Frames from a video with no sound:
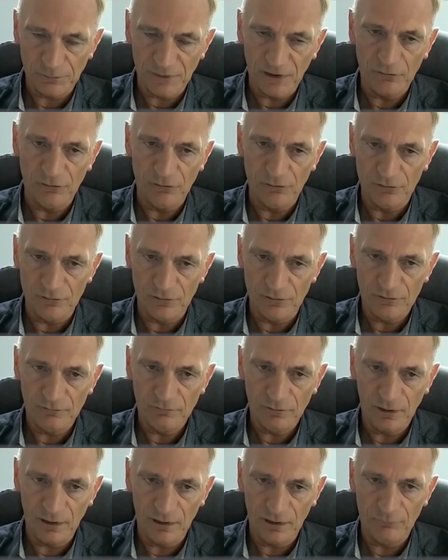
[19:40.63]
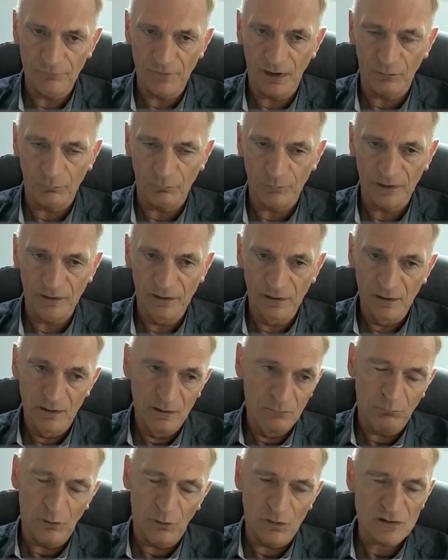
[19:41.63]
pretty good in that way.
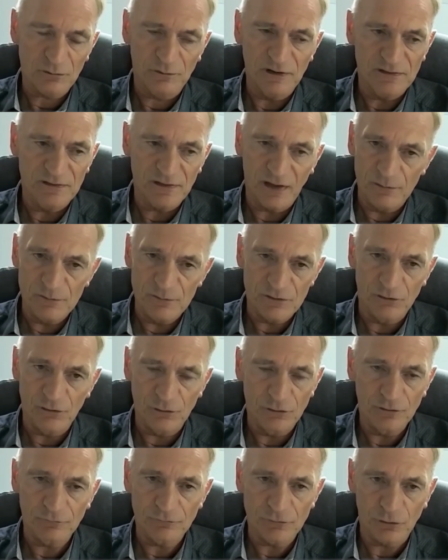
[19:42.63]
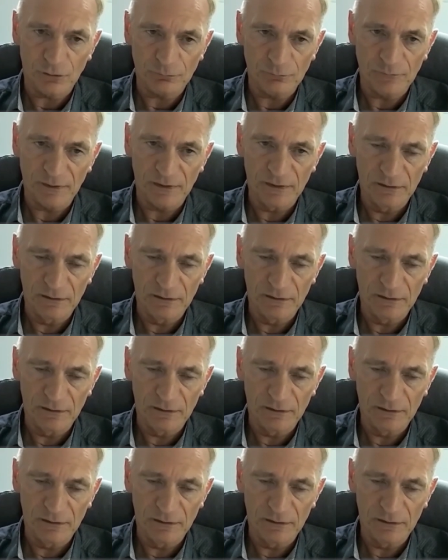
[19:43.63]
Possibly at times he could have dropped me,